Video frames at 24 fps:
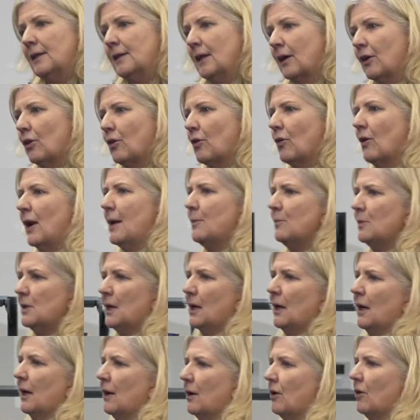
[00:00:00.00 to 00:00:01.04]
the creme de
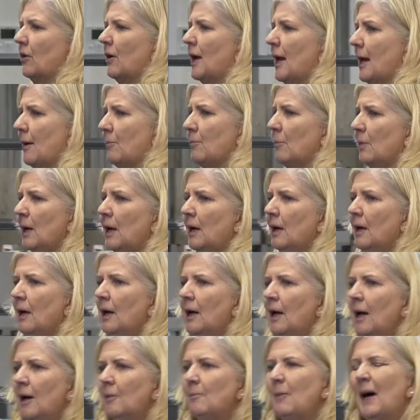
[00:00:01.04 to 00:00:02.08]
la creme,
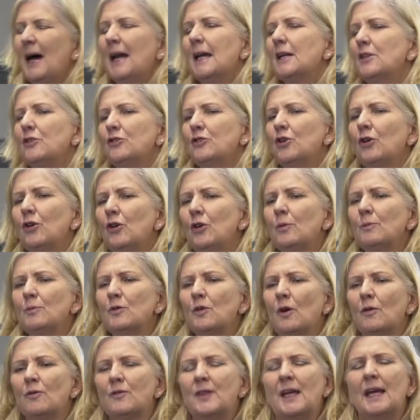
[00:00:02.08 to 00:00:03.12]
but in terms
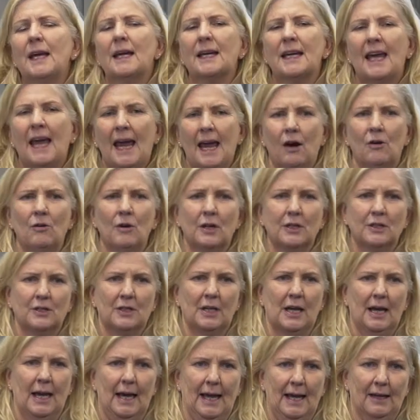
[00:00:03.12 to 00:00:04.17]
of their
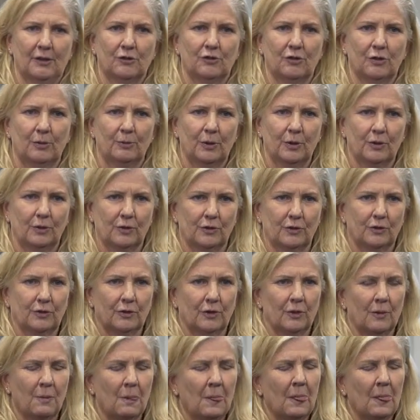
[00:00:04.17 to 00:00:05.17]
character attributes.